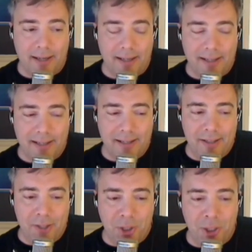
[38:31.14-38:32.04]
uh,
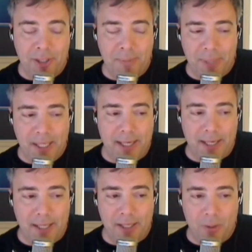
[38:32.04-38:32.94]
there shouldn't be
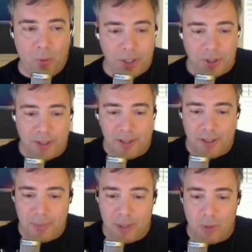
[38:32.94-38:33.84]
any
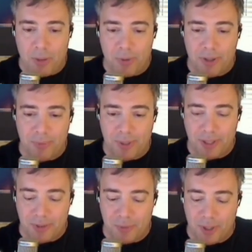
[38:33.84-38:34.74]
question about what works and
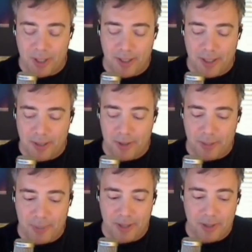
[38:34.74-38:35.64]
what doesn't work, and how
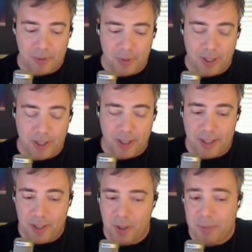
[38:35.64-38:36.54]
you can make things work, and all
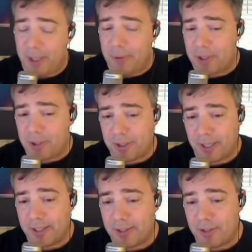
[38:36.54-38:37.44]
that. There shouldn't be
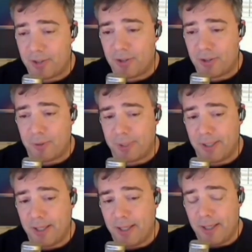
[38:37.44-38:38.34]
questions like no. this. This is no.
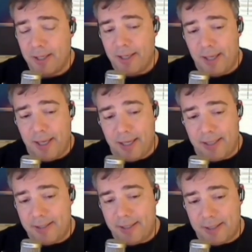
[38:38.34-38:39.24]
stupid.
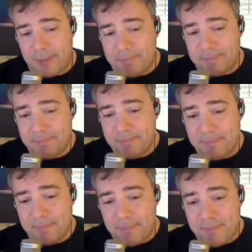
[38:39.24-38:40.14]
And um,
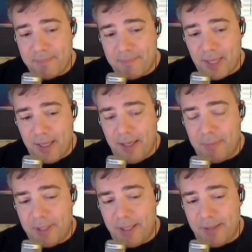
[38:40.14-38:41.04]
you
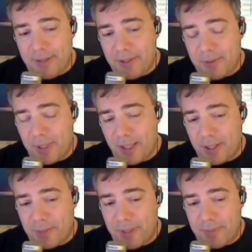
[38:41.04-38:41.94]
know, but they this is what
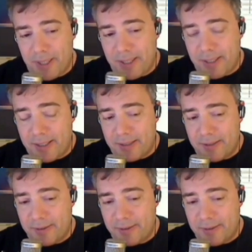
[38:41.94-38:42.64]
I'm going to spend my. It'd be uh,